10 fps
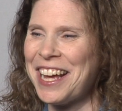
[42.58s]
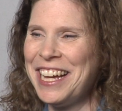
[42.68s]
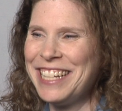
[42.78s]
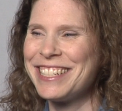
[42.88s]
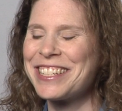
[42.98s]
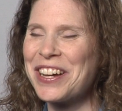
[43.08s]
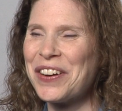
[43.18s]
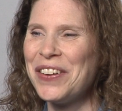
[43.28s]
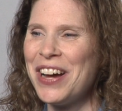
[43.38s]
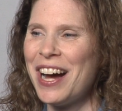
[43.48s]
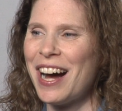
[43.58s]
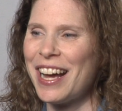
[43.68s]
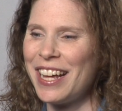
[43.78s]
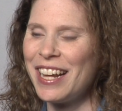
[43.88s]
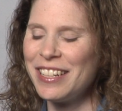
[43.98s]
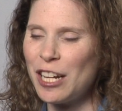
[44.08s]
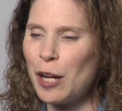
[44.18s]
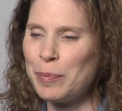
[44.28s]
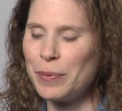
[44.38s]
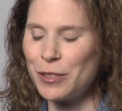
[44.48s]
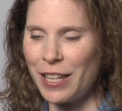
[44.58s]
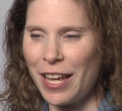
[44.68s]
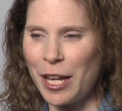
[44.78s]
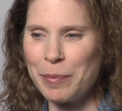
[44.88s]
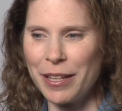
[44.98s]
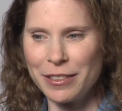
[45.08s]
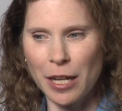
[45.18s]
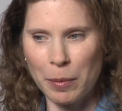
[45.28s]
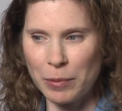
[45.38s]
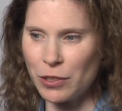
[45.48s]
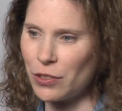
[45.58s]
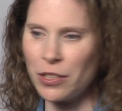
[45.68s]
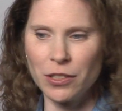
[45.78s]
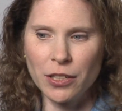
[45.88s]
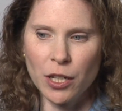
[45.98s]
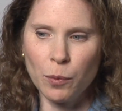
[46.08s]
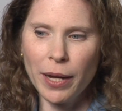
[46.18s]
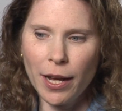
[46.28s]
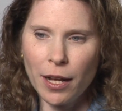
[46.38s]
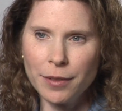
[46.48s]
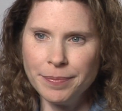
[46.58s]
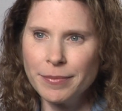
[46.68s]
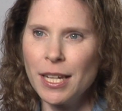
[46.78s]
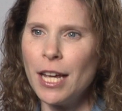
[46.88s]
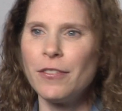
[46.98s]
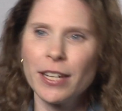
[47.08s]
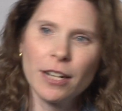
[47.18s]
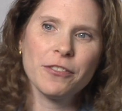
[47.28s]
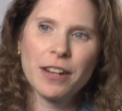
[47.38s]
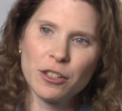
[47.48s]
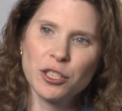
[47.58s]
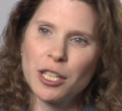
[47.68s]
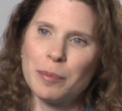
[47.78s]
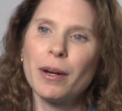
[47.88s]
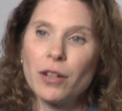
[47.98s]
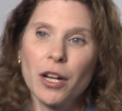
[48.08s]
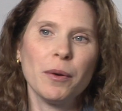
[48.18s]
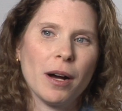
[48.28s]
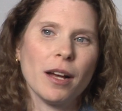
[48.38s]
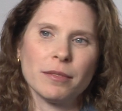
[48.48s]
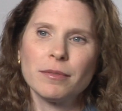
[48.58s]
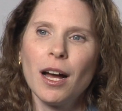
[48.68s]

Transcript: And so I ended up saying by the time I was a senior year, well, if I get a fellowship, I'll go on.